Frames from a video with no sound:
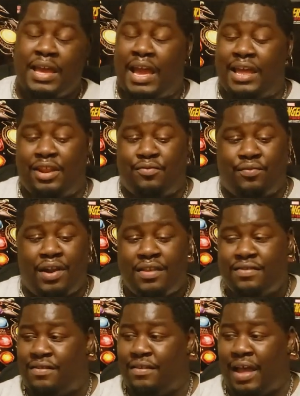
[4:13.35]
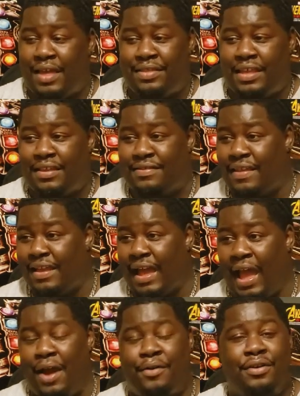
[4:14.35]
And it runs, I think it's like an
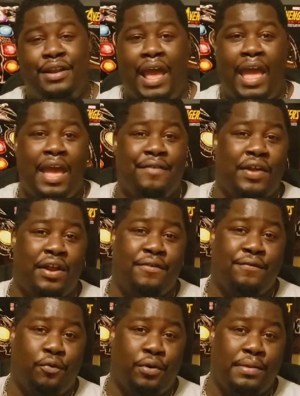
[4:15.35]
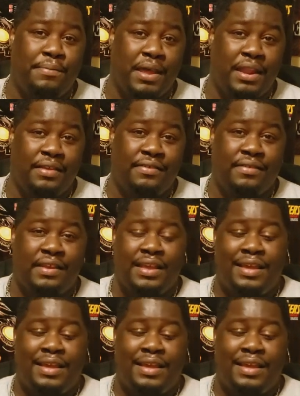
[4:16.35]
hour and a half, hour and 40 minutes.